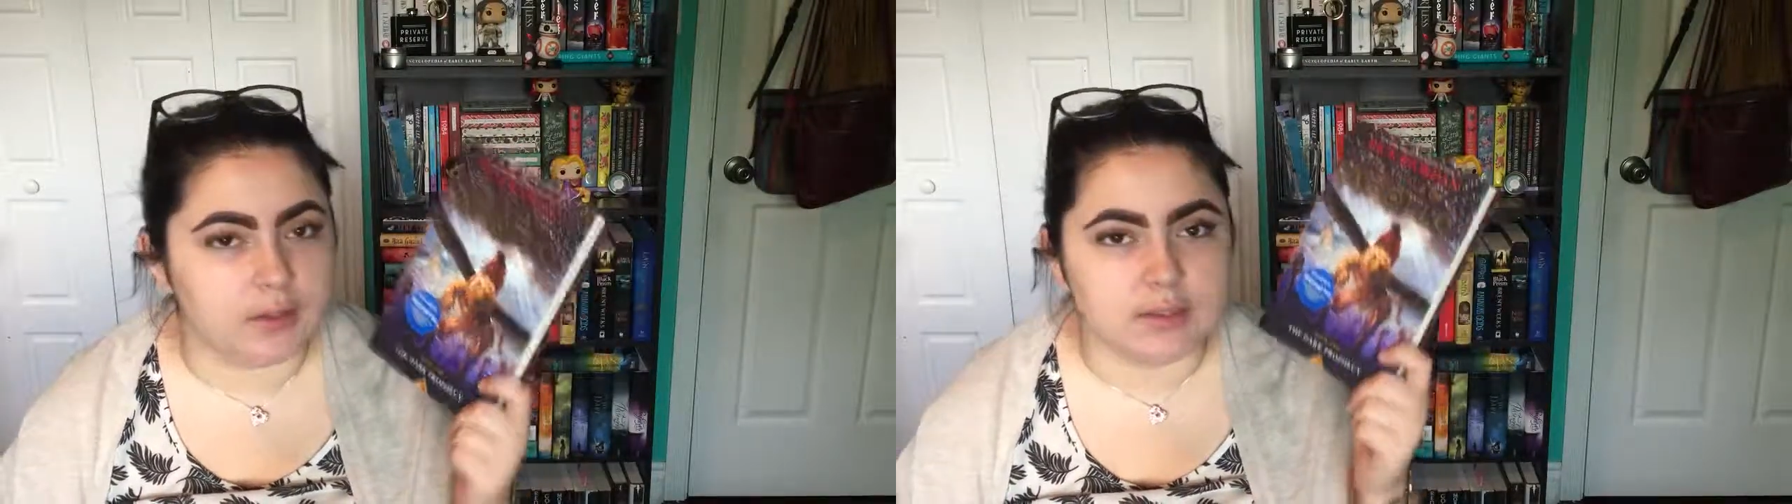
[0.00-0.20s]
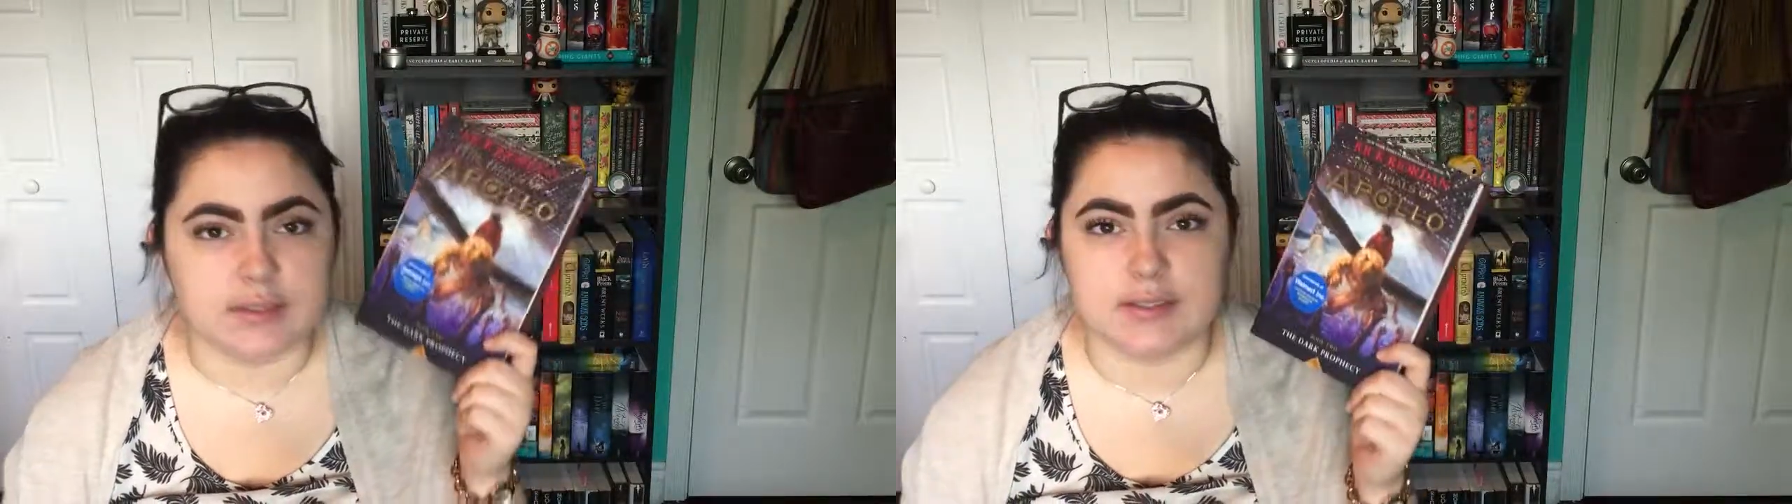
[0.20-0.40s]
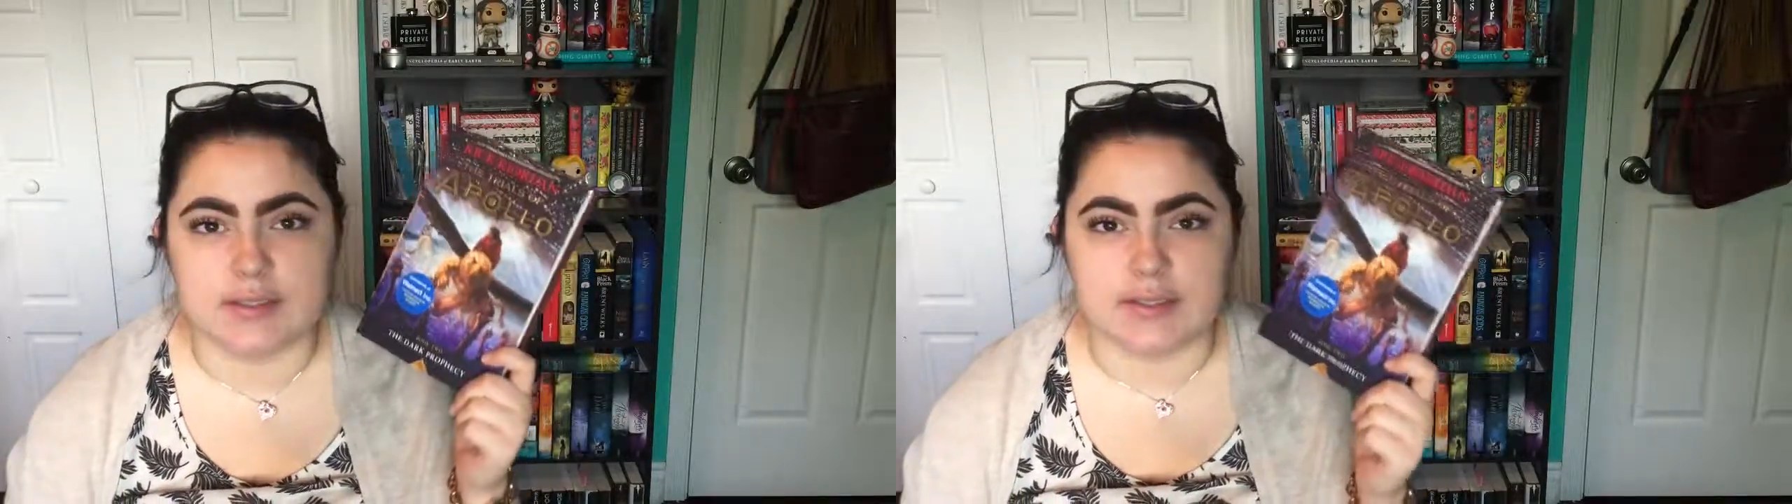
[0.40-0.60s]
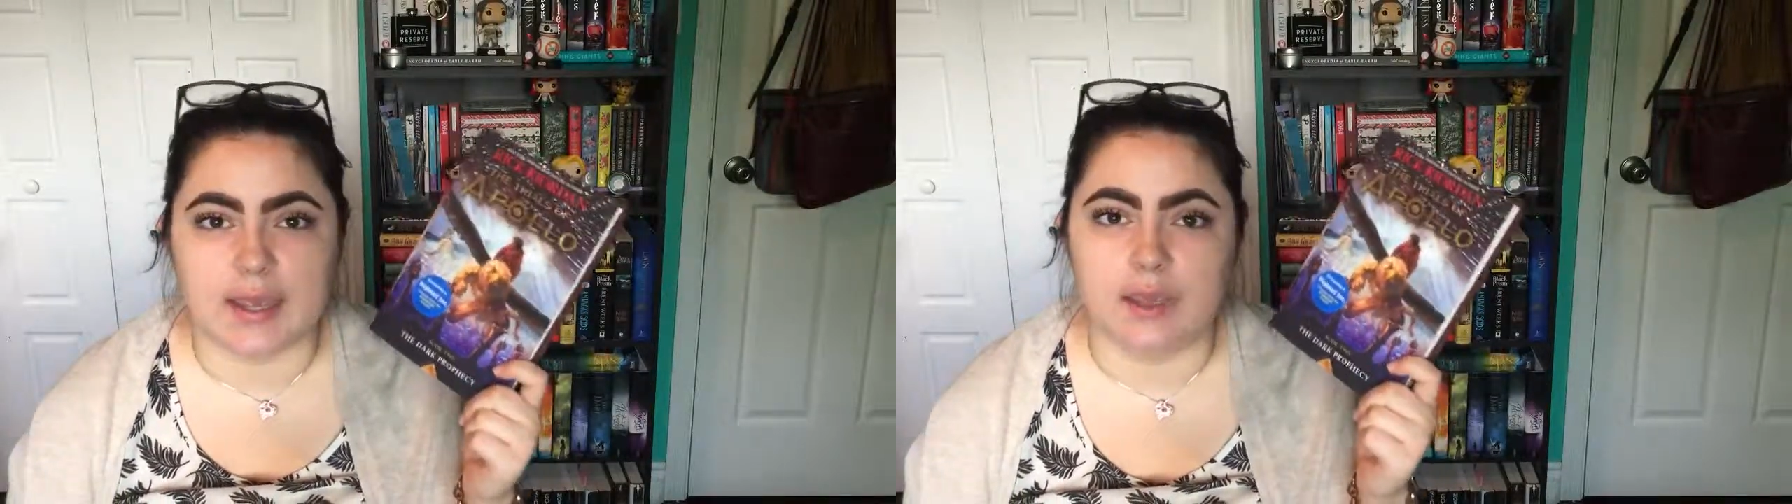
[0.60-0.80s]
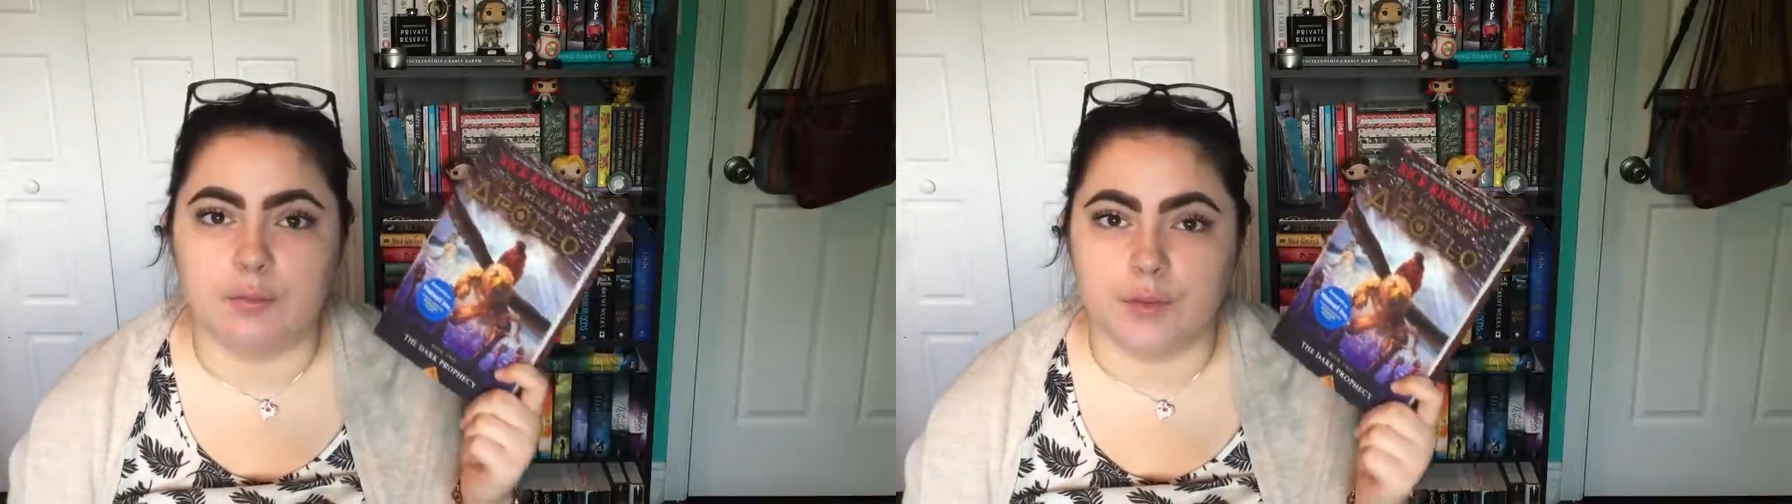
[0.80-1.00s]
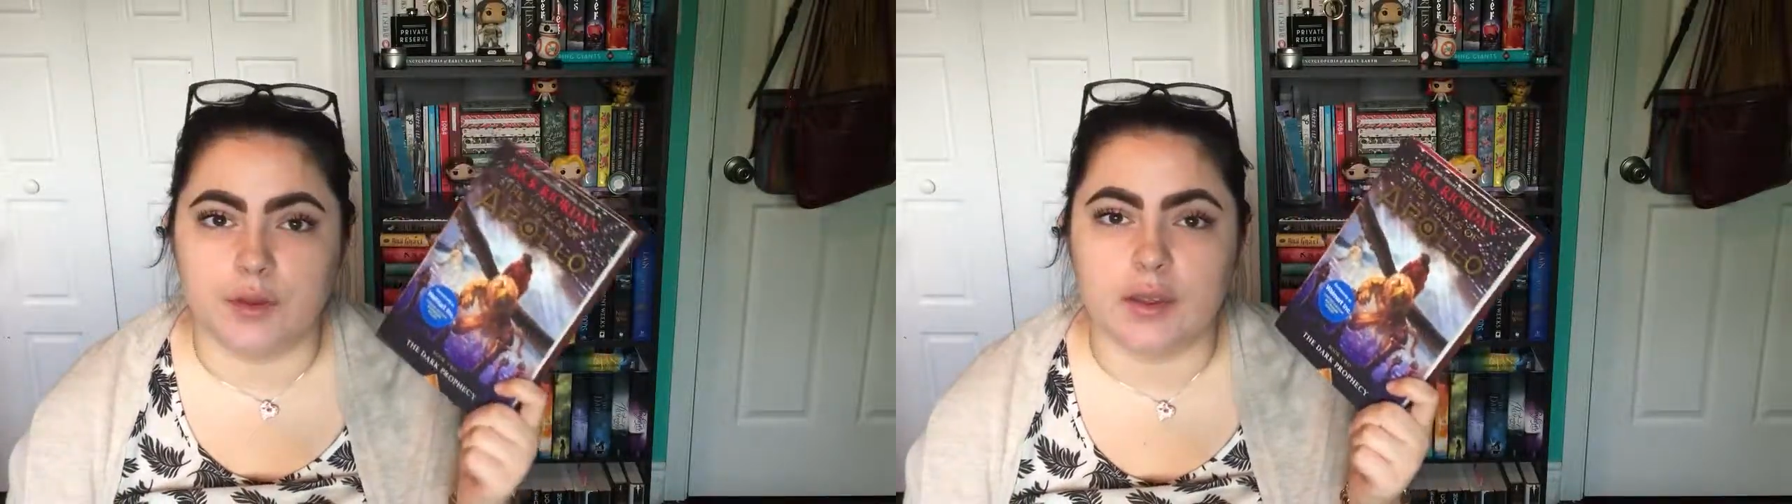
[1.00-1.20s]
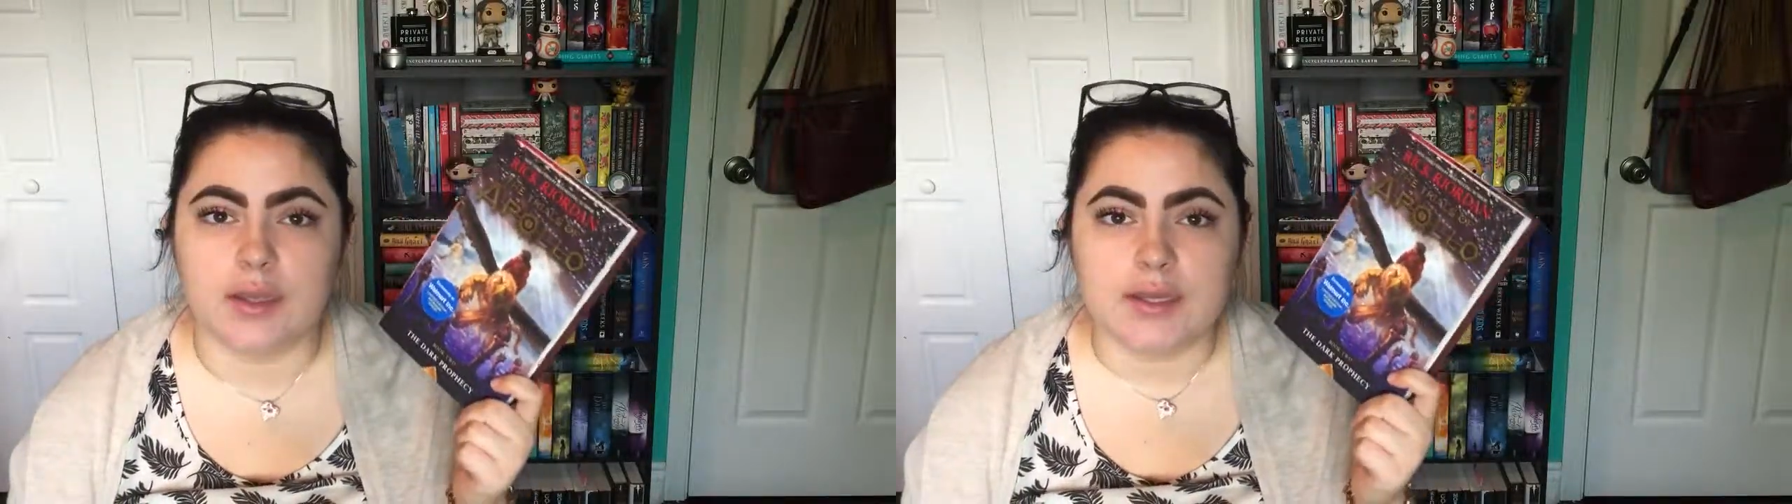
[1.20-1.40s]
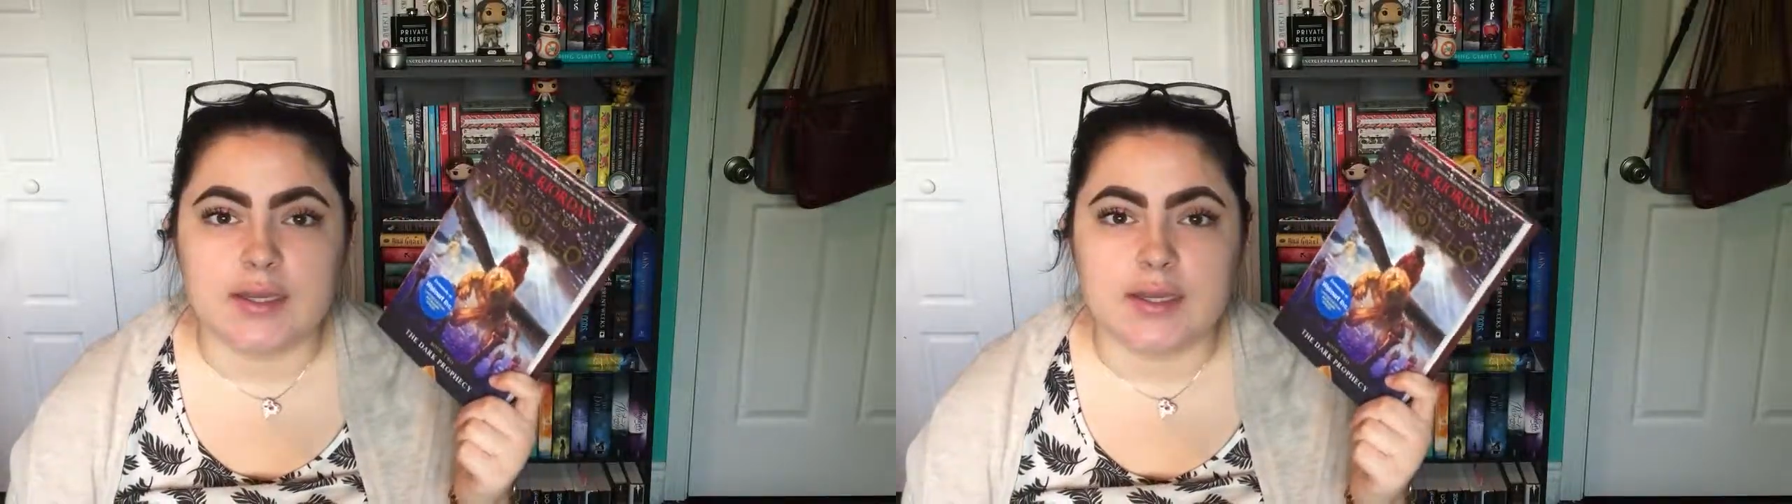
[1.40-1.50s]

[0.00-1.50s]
This is the second book